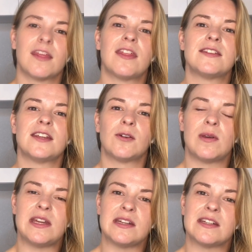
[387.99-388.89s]
This
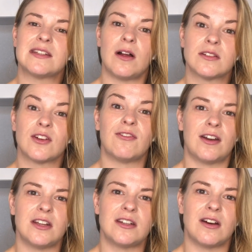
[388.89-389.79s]
ingredient is also
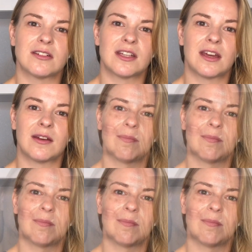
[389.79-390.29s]
very toxic.